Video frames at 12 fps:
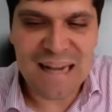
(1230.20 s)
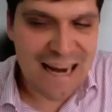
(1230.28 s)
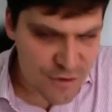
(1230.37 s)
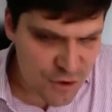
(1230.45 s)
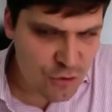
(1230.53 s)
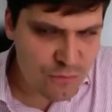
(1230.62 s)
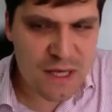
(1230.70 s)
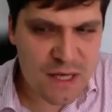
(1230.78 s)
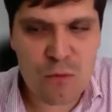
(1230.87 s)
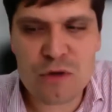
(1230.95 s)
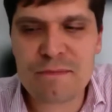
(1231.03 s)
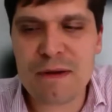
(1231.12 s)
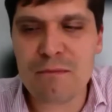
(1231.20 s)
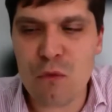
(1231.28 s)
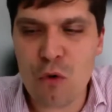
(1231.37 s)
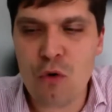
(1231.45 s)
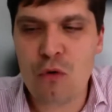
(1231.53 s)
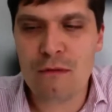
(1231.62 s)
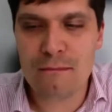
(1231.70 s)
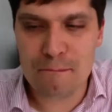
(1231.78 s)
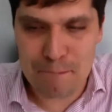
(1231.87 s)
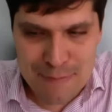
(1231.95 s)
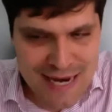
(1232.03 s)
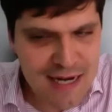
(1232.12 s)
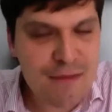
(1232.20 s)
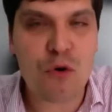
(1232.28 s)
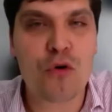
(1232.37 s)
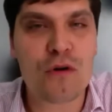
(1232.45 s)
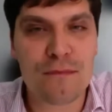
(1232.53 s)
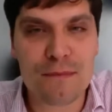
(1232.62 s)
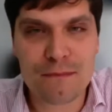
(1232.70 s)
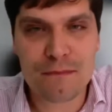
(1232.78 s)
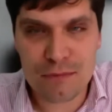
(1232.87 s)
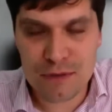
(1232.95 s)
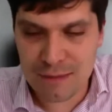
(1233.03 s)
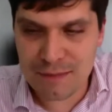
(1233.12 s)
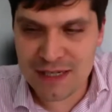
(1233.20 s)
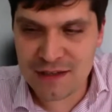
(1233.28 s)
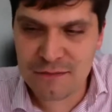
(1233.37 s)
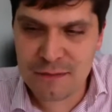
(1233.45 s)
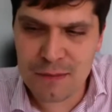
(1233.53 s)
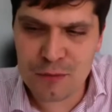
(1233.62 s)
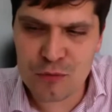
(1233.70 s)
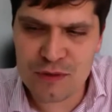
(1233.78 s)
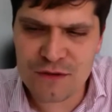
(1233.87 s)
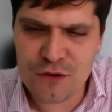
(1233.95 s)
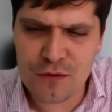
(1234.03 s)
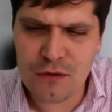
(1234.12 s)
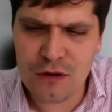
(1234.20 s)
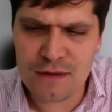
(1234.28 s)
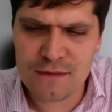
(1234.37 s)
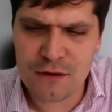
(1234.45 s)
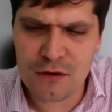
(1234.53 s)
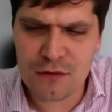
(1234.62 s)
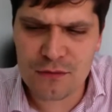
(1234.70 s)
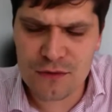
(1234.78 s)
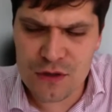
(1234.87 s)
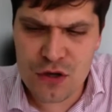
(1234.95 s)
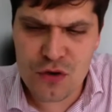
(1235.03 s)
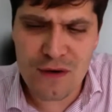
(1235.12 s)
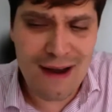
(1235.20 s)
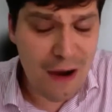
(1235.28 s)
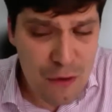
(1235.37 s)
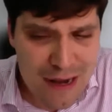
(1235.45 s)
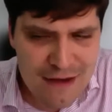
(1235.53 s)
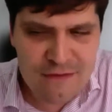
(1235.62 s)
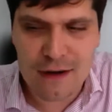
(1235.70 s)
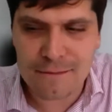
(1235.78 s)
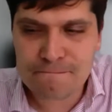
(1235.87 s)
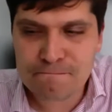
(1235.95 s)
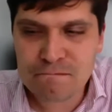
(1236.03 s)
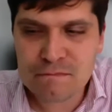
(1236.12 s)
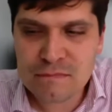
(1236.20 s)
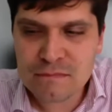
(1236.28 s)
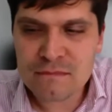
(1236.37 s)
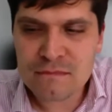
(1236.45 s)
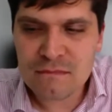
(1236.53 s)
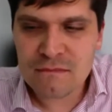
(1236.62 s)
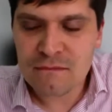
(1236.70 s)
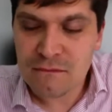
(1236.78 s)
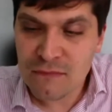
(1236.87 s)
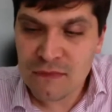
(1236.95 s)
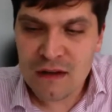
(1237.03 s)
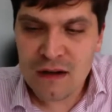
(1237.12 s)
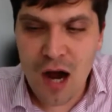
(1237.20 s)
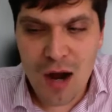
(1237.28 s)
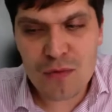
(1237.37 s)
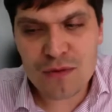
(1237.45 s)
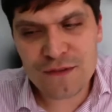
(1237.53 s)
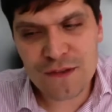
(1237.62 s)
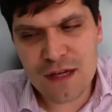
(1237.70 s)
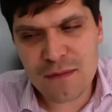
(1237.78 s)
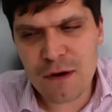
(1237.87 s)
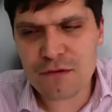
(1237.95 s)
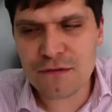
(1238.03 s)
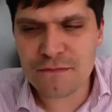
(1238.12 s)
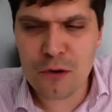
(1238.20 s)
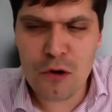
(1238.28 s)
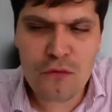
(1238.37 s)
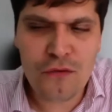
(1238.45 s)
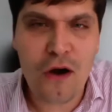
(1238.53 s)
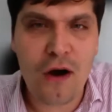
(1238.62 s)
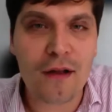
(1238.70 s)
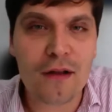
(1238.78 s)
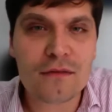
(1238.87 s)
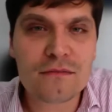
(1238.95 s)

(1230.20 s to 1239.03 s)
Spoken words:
Assume there would be many more competitive people with you or than you. However, I would think about the profile.